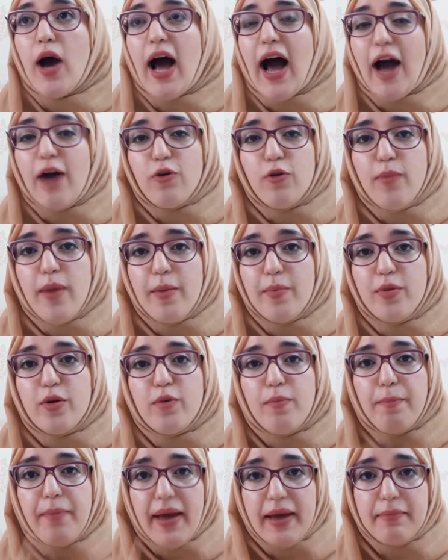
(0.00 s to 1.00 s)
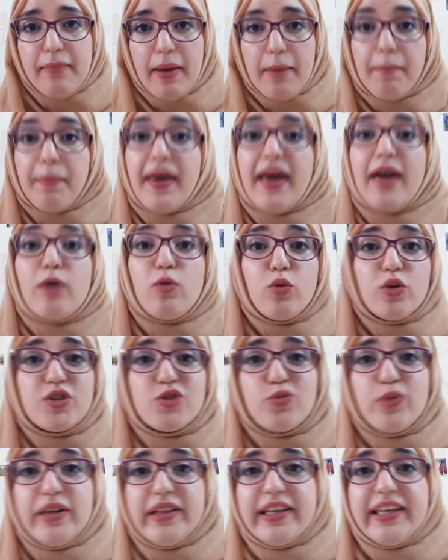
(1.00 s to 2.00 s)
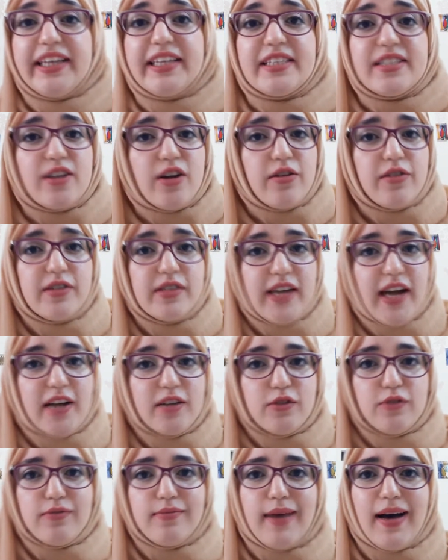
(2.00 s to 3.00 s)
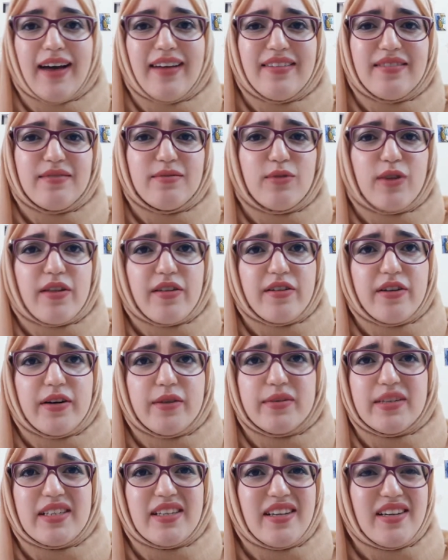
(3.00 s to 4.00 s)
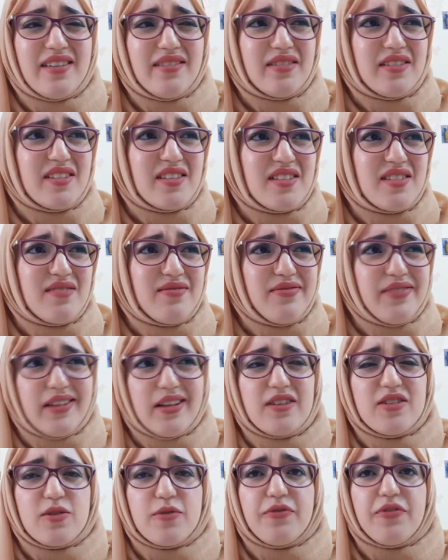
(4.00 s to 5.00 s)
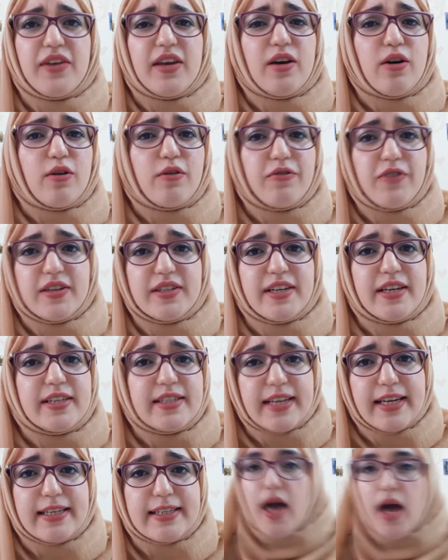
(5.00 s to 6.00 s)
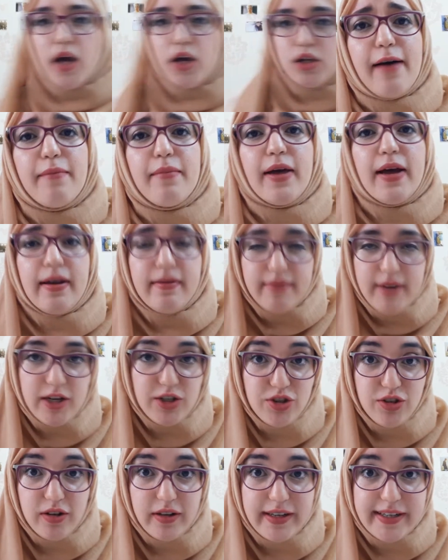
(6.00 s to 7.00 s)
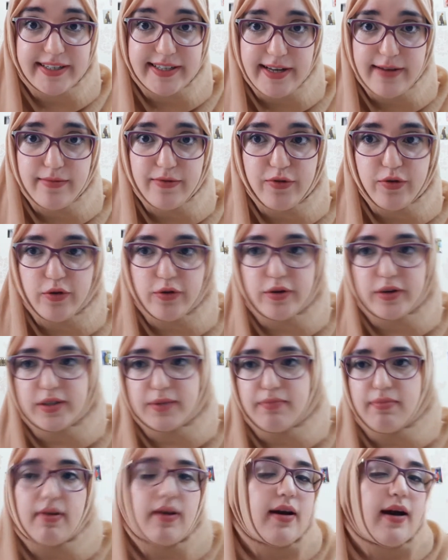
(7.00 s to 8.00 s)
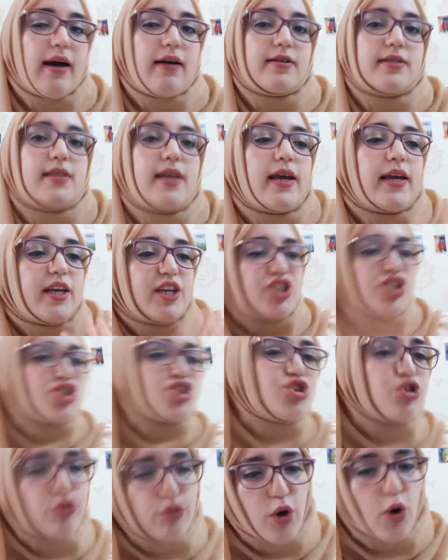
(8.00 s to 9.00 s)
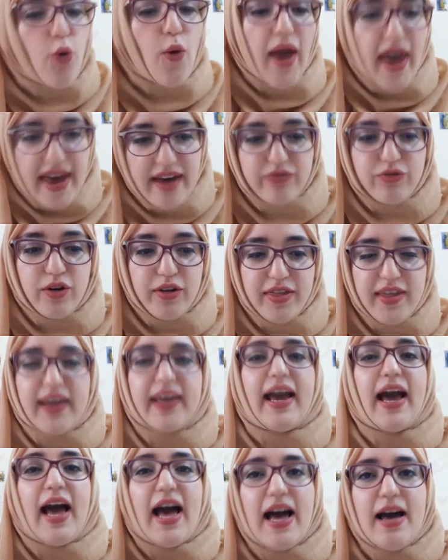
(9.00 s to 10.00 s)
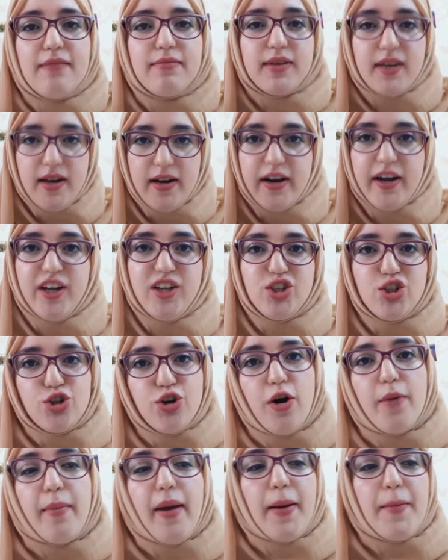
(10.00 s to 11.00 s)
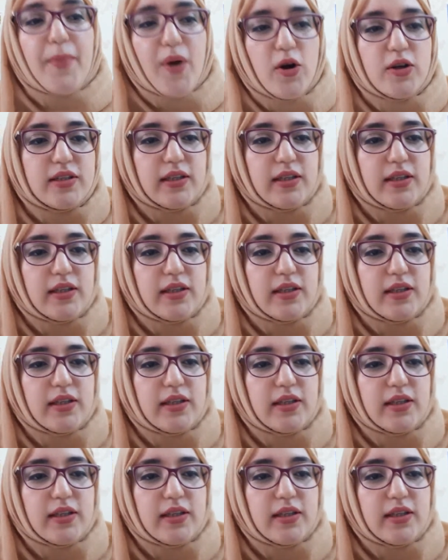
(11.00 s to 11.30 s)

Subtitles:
I remember Bang Bang Bang was released on the night of my, whether it was philosophy or physics exam, national exam of course, but I was like, screw everything, I'm gonna enjoy my boys.